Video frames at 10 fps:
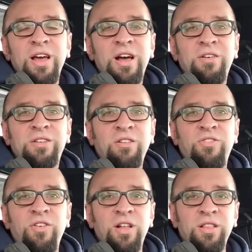uh, starts
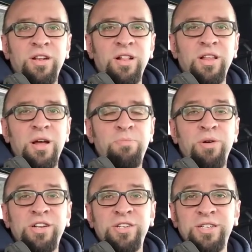feeling a little uh,
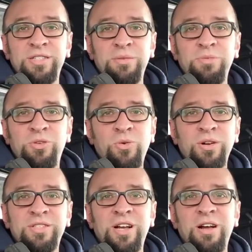prejudice
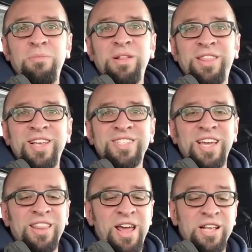towards them and things
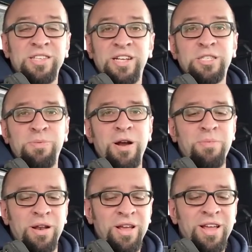like that as an
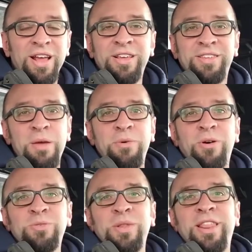experiment. Same
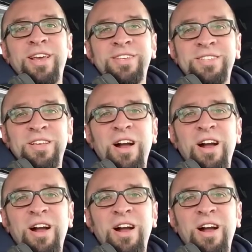goes with this.